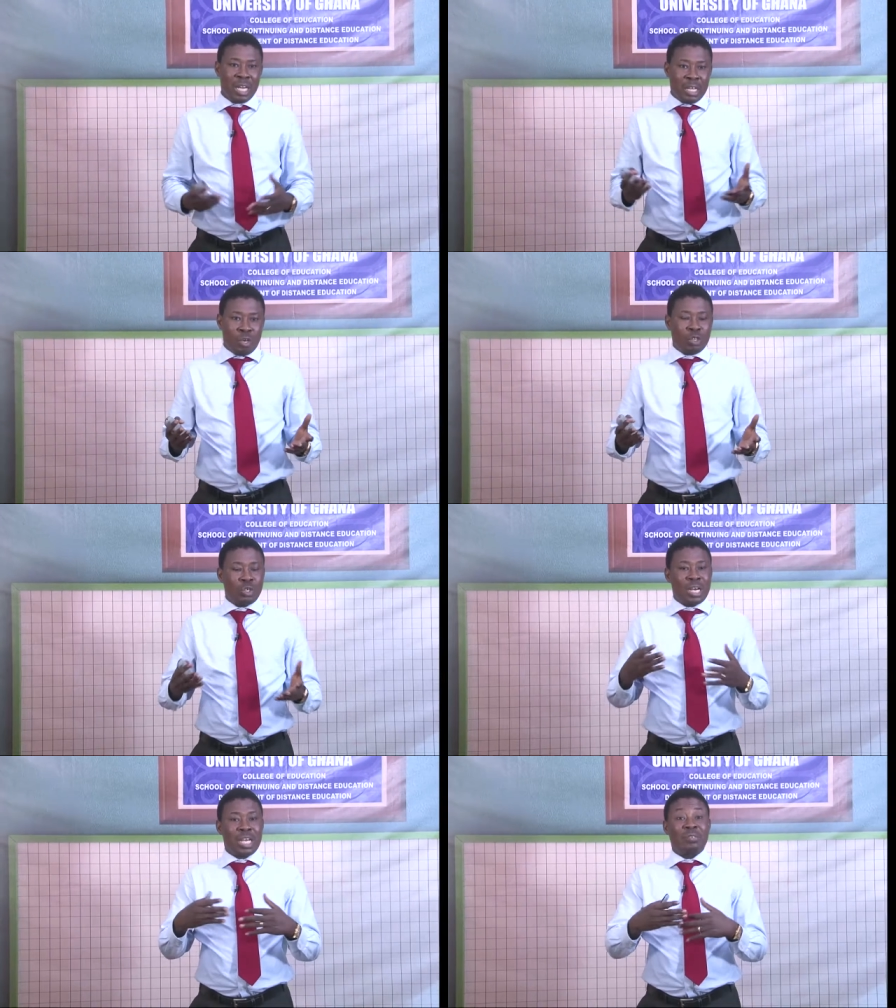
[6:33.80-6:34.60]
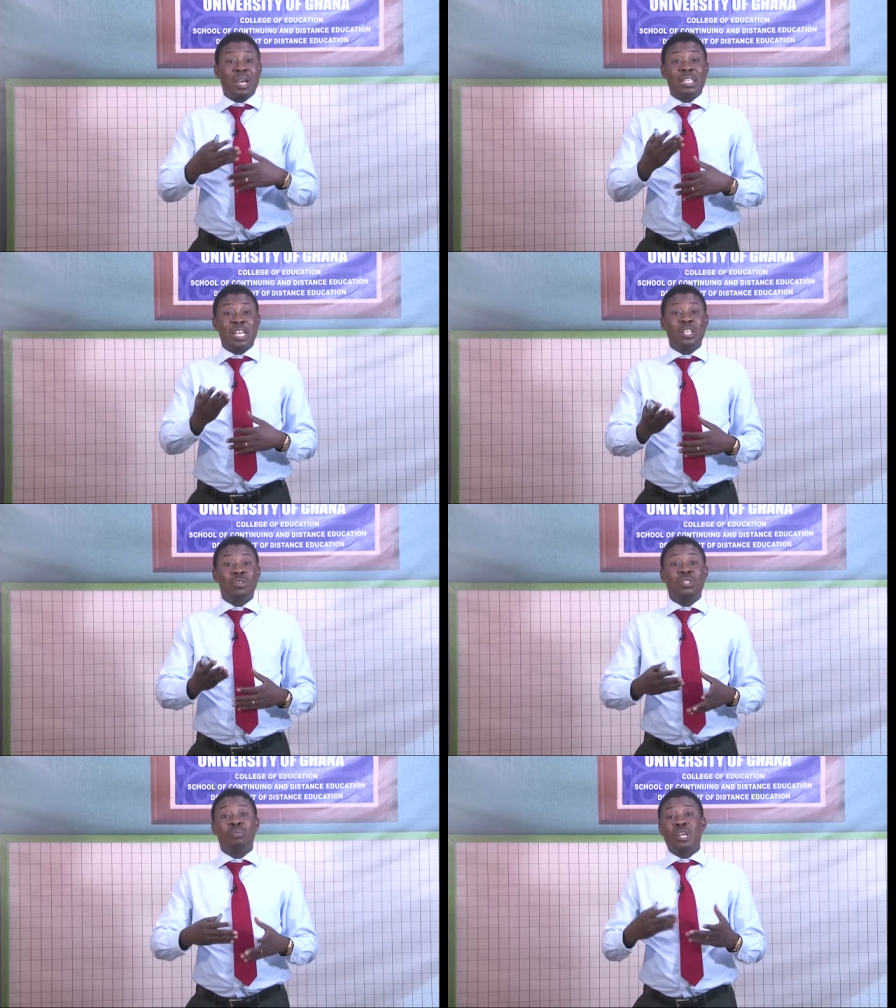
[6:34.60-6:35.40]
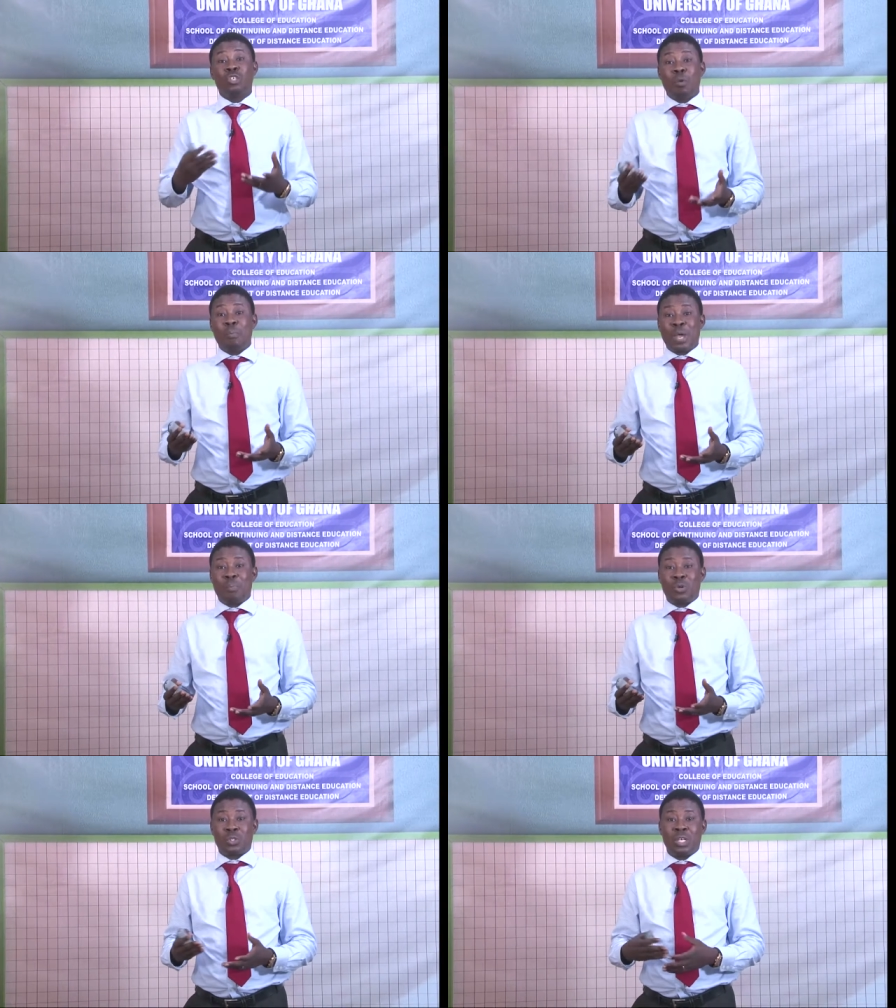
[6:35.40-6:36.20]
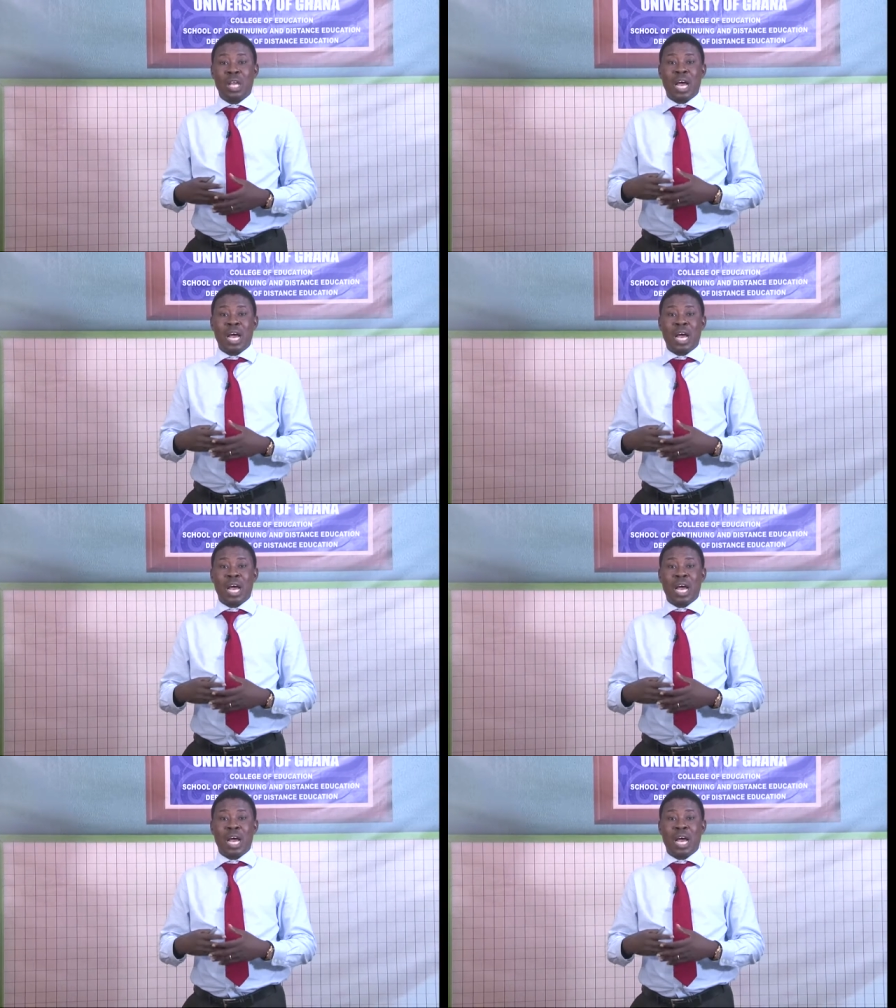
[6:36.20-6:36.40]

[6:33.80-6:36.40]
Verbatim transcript: He also classifies NGOs based on purpose.